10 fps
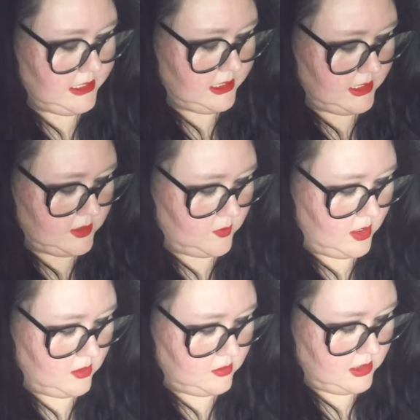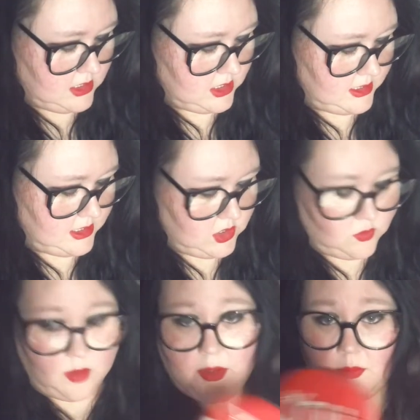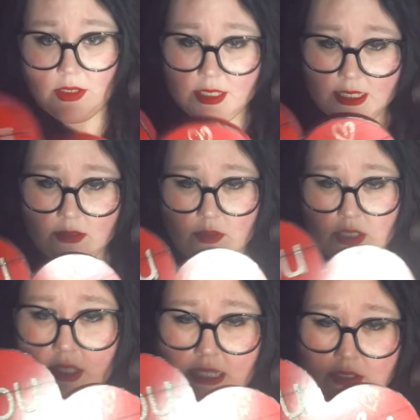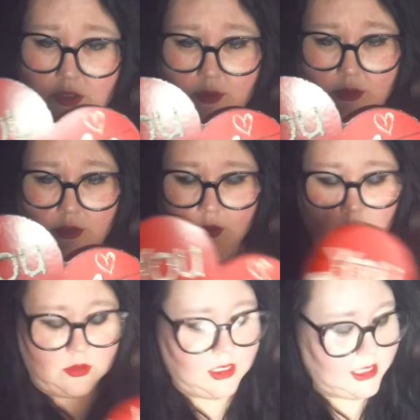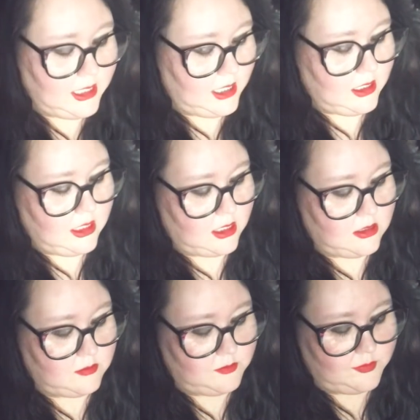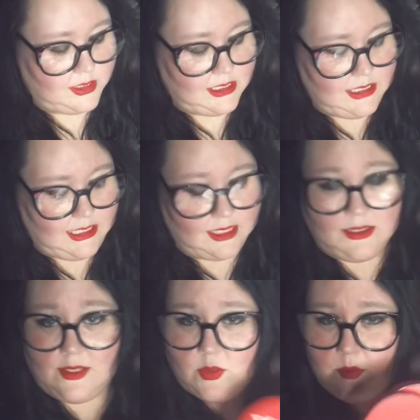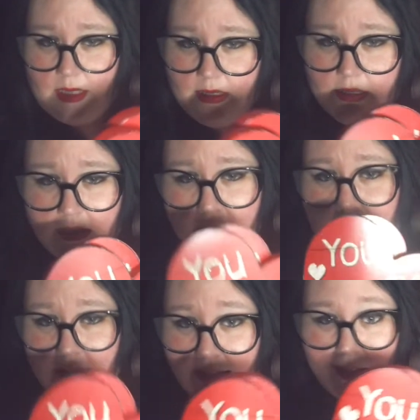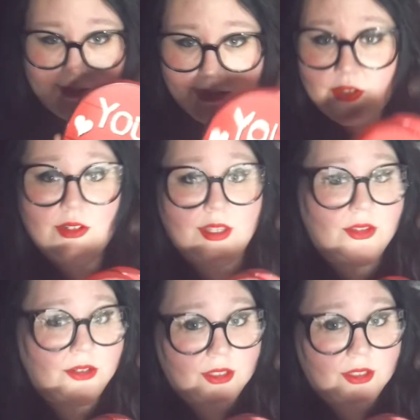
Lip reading: as well. And it just says "You are my person," which I is super adorable. But yeah, these will be, again, these are another